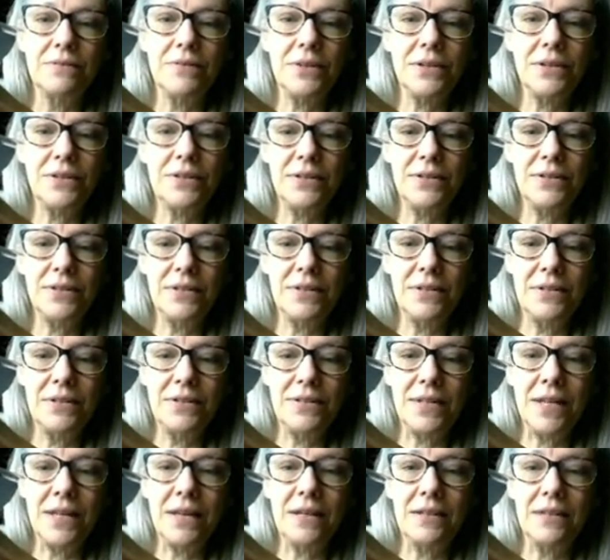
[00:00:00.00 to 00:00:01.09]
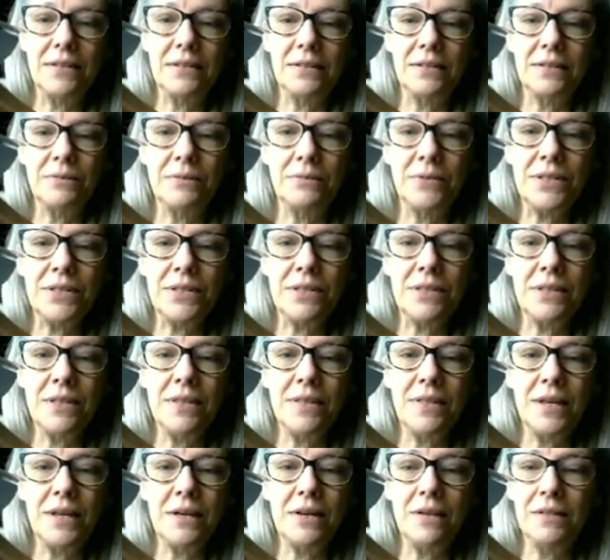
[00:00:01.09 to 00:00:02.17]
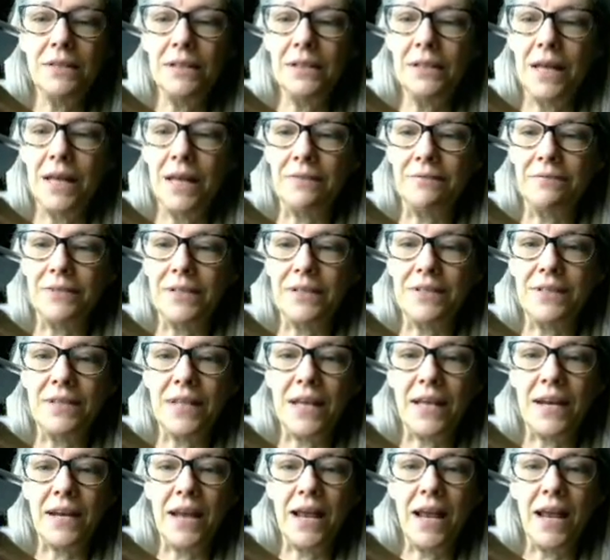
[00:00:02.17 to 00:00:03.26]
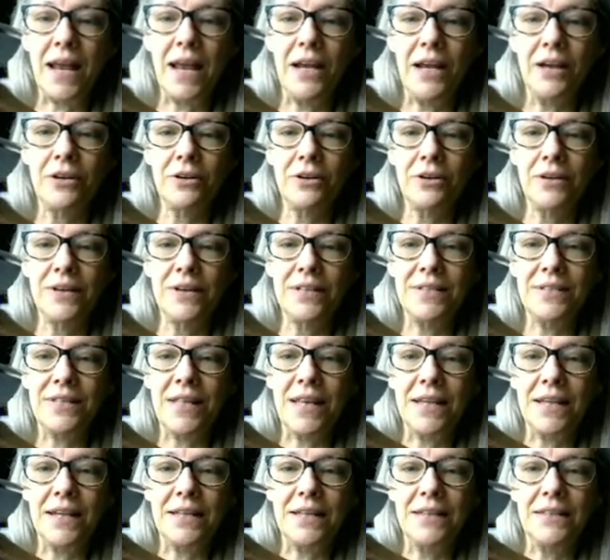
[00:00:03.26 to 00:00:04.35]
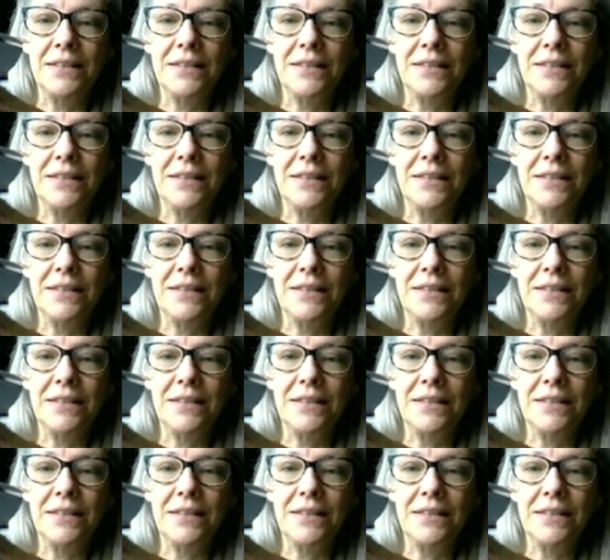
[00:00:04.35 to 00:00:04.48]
Foxes, and is that a what's the thing on the left? Is that a hare? Is that a